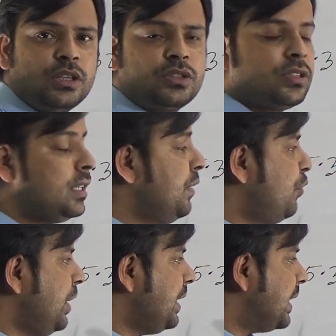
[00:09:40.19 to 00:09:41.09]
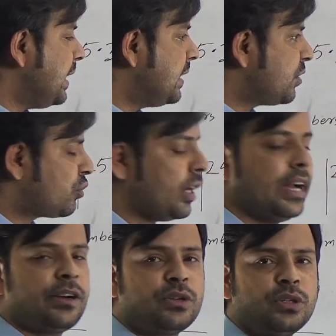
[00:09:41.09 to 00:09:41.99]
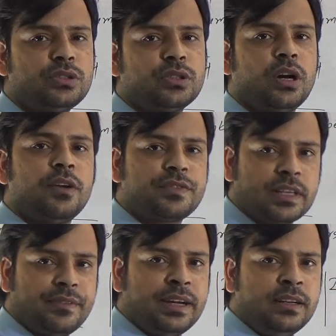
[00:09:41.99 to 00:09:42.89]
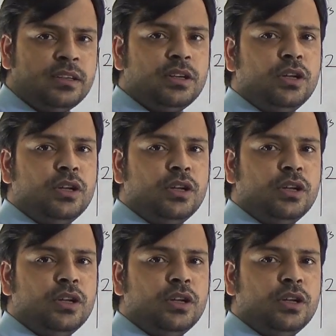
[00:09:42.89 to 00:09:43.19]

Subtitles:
So if we take the square root of 7,